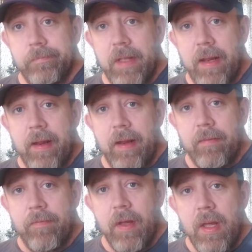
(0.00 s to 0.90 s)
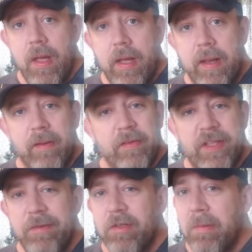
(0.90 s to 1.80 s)
if it
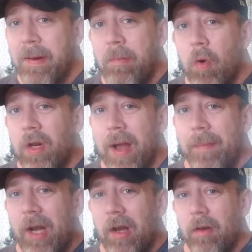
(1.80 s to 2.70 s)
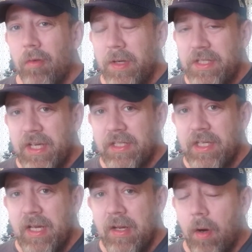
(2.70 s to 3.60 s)
seems to be more common on the
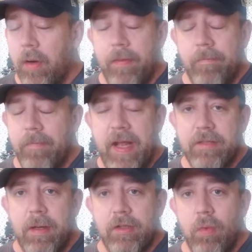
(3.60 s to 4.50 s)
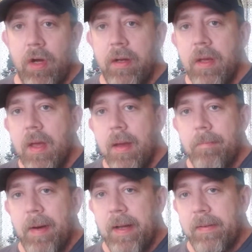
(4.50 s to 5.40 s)
360 or the Xbox One,
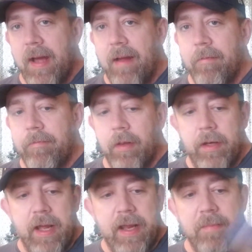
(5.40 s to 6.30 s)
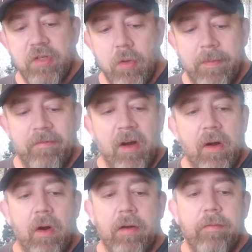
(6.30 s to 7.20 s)
but I have a feeling that game is going to be very
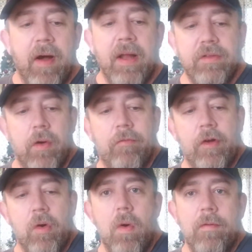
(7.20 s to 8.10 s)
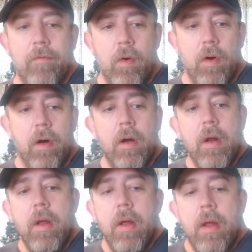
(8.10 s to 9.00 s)
hard to find. So if you're going for
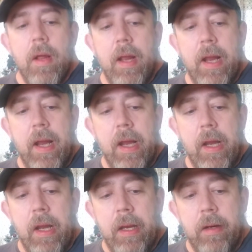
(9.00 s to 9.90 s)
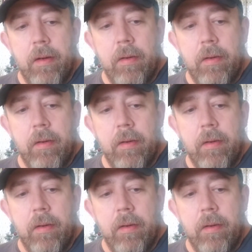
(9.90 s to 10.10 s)
a